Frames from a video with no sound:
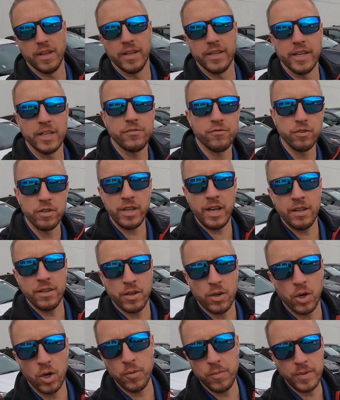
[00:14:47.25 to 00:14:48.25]
And that's really how
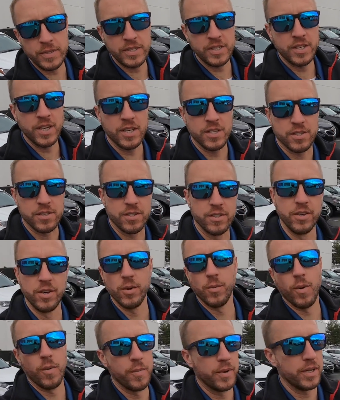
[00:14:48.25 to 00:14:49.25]
the car business is. You
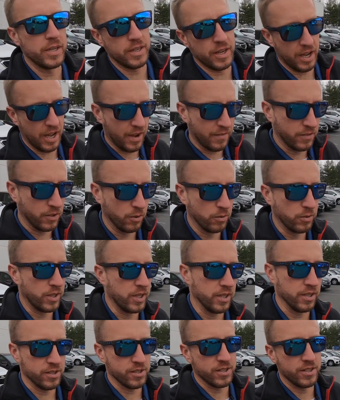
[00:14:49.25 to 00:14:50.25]
know, one minute you have no
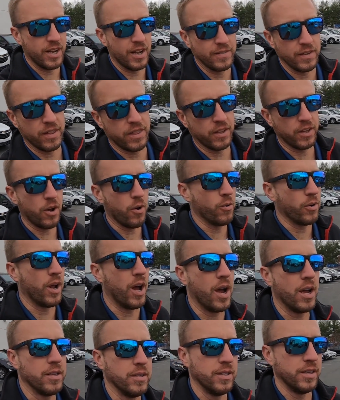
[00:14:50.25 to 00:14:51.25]
deals and you have nothing going
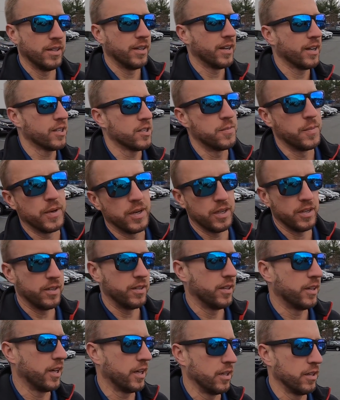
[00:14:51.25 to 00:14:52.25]
on, and the next
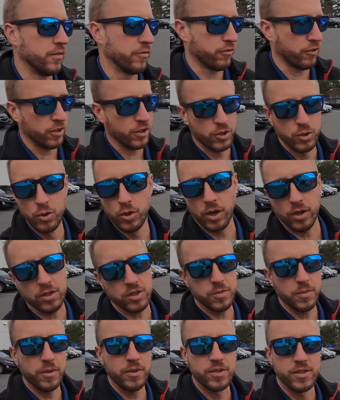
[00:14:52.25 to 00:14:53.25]
minute you get in front of two
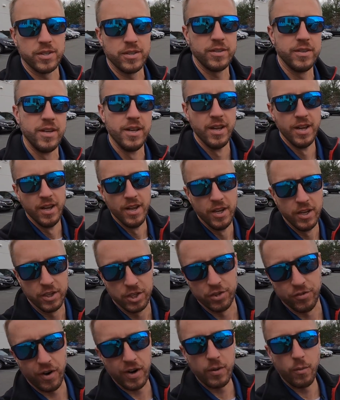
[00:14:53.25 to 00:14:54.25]
customers and
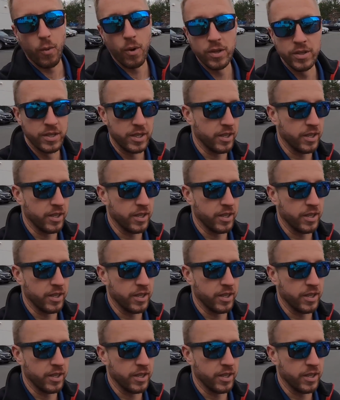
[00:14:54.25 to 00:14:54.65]
you write one